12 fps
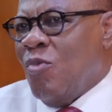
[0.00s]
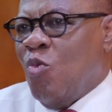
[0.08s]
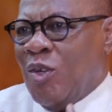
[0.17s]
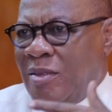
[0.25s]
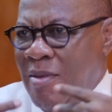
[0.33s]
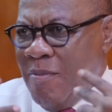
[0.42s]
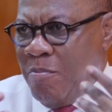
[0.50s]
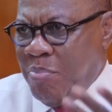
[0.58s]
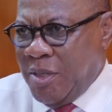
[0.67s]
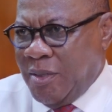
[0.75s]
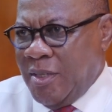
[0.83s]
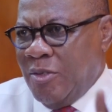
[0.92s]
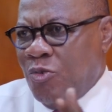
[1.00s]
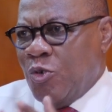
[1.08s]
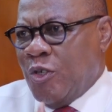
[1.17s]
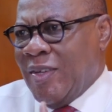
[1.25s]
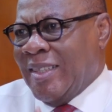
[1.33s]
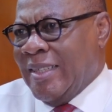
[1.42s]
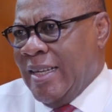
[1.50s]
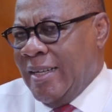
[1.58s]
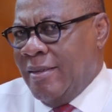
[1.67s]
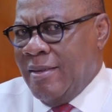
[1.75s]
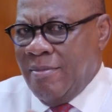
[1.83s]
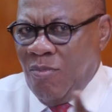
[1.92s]
what President Roosevelt
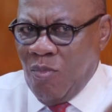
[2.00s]
did